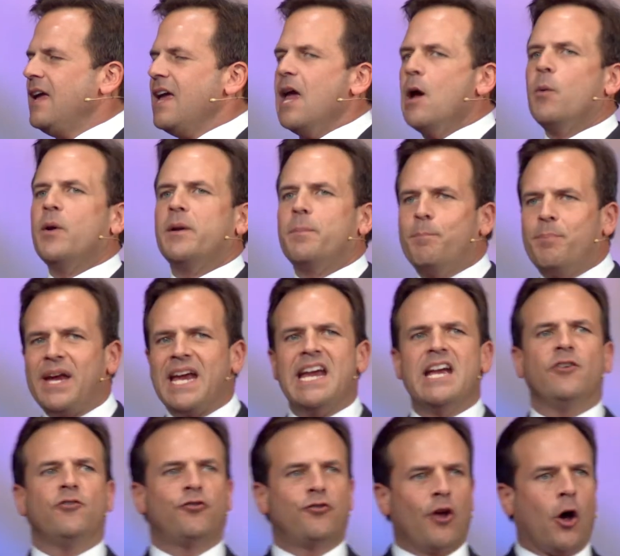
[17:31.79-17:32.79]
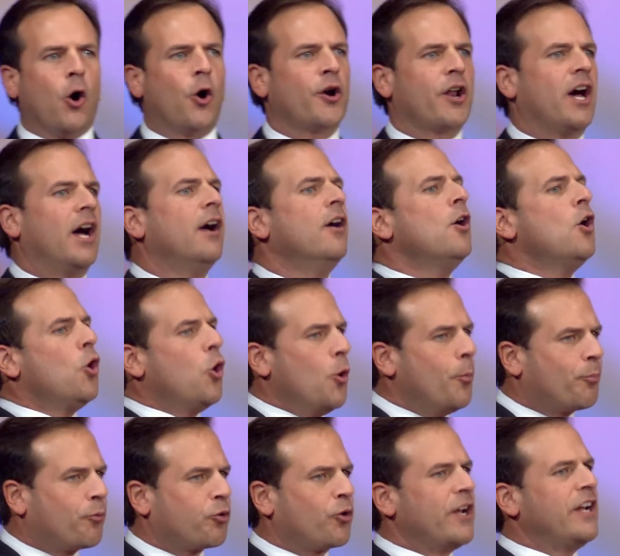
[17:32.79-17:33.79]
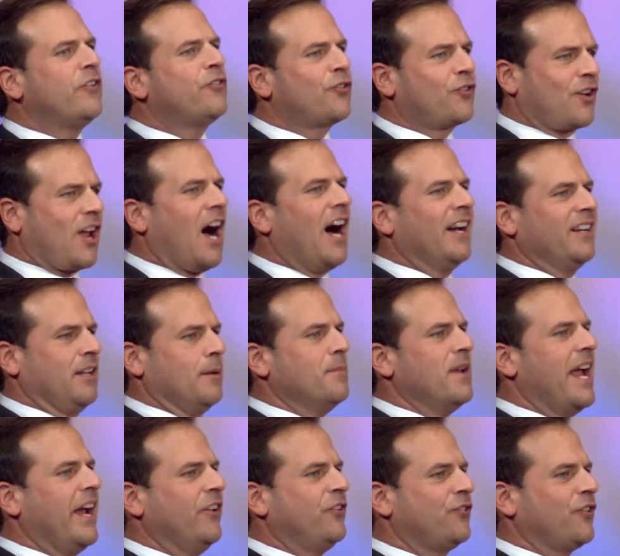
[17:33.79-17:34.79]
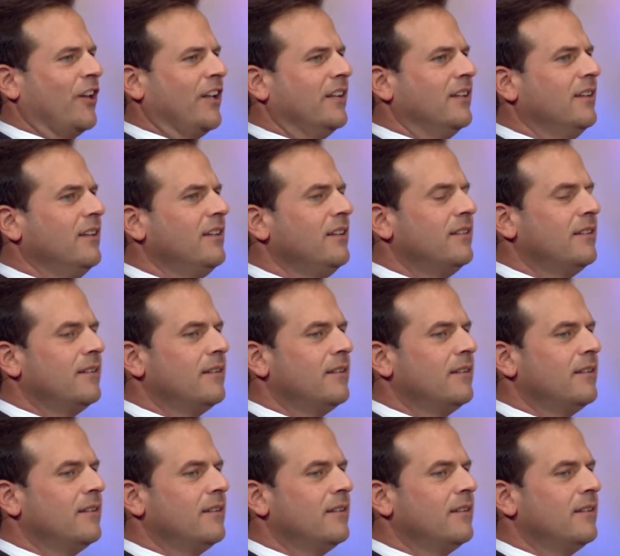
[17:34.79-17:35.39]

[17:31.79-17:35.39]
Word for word: It would be Jonah who preached condemnation,